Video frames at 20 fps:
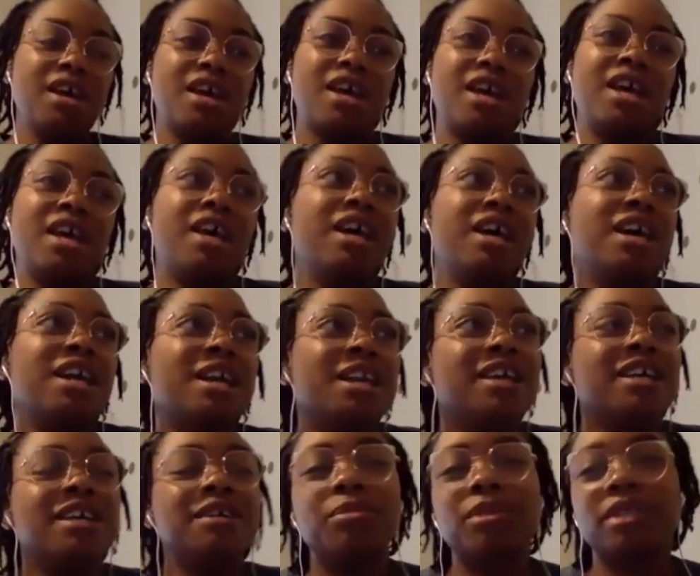and
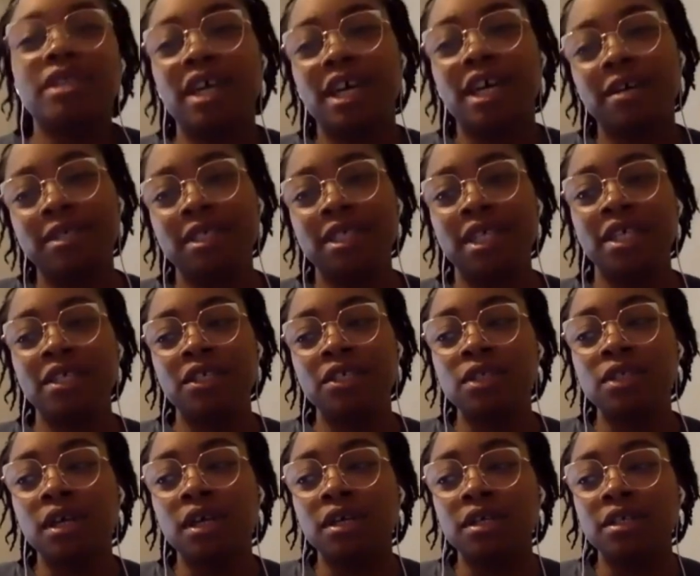but the guy was taking too
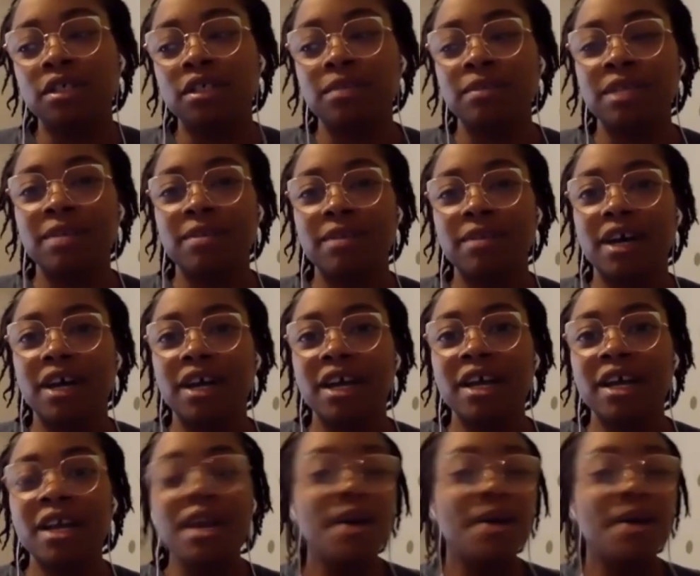long, so we never got it.